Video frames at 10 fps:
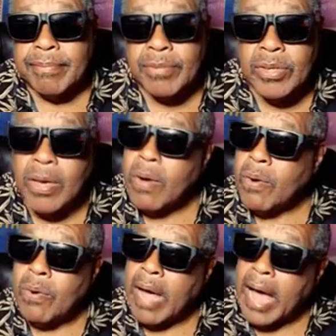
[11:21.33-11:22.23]

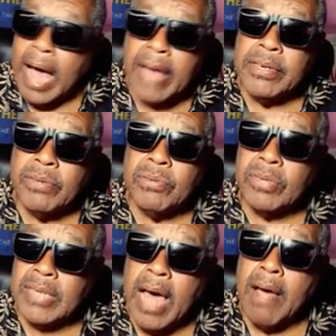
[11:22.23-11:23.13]
So how do you
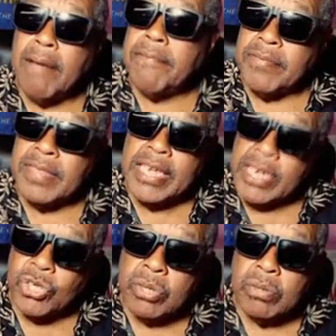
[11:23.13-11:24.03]
solve the
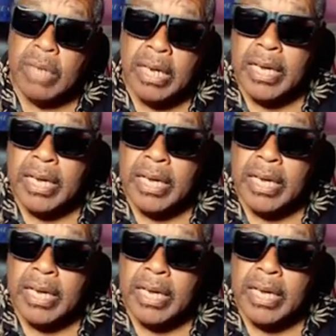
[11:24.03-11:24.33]
issue?